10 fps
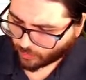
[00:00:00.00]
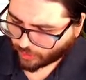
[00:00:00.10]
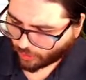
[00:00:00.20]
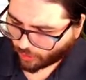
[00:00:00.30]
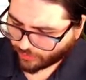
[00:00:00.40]

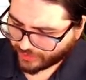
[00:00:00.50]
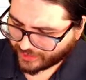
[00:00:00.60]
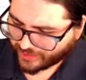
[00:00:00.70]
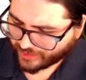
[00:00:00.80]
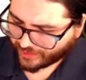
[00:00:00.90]
all the
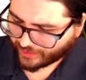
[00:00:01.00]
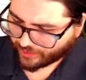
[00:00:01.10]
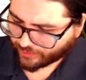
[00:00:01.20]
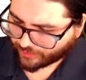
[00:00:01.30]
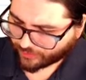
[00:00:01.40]

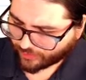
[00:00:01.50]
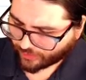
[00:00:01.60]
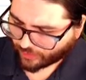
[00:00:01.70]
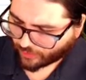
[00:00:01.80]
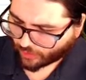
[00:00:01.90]
indicators
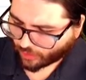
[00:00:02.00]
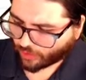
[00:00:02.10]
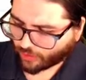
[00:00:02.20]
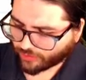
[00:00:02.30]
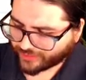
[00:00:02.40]
are
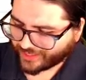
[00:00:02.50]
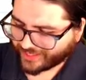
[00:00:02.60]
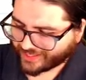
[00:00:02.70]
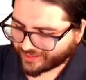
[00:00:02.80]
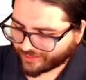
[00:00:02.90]
all
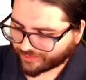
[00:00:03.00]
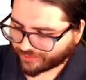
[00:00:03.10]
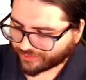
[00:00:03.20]
negative.